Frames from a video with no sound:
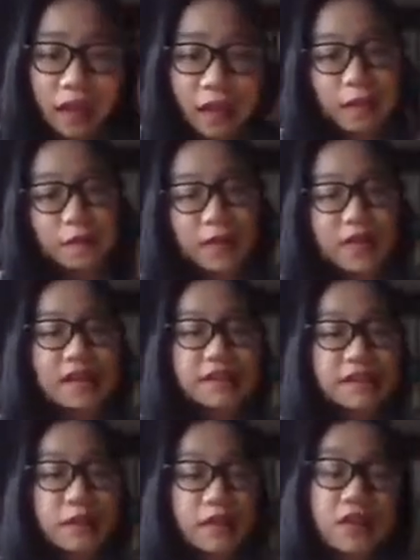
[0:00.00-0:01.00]
And
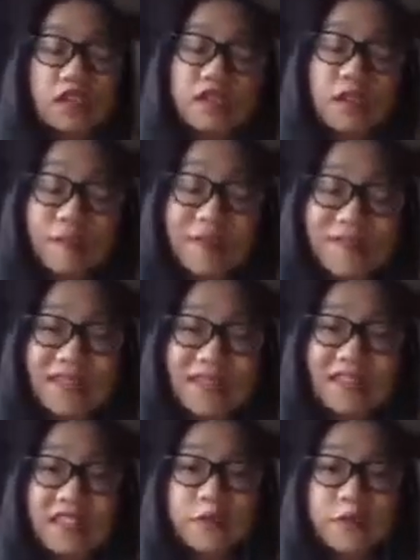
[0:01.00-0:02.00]
because only descriptive
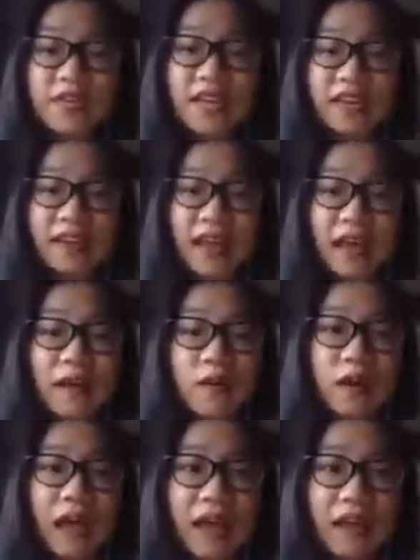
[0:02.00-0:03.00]
statistics were taken
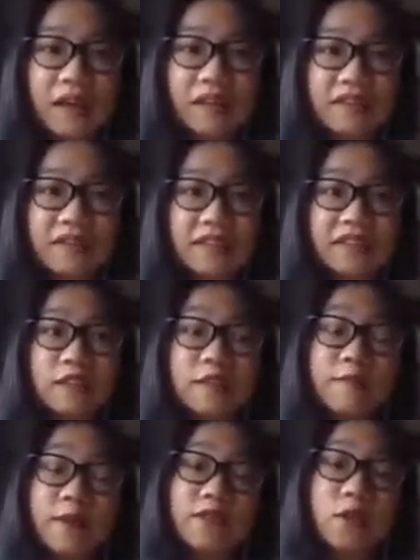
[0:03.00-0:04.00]
out and this thesis
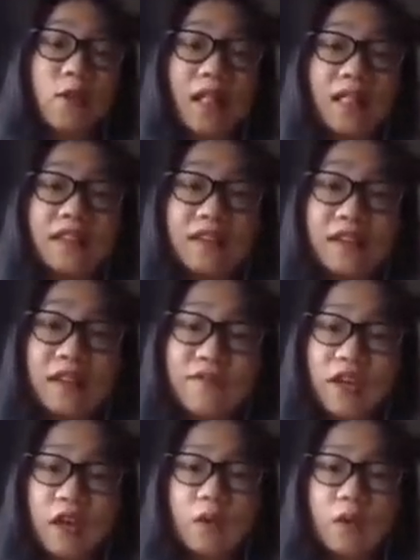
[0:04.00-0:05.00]
is mostly
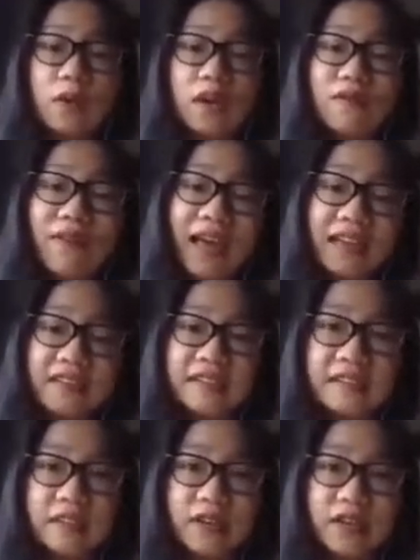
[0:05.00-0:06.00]
qualitative, we
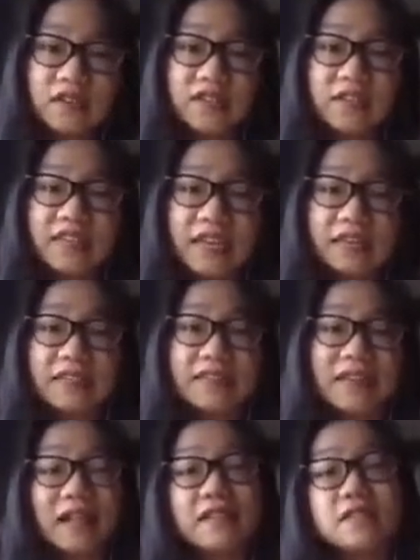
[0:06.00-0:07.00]
advise the readers to take this
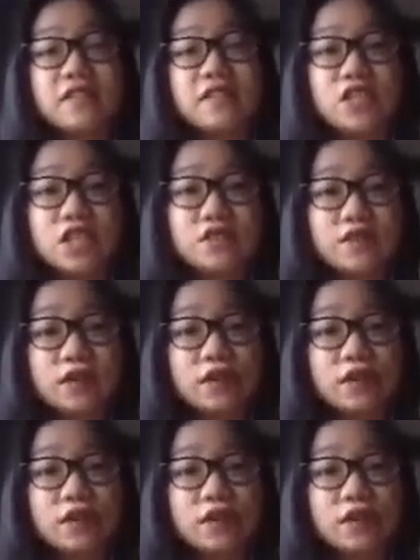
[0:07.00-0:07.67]
analysis just for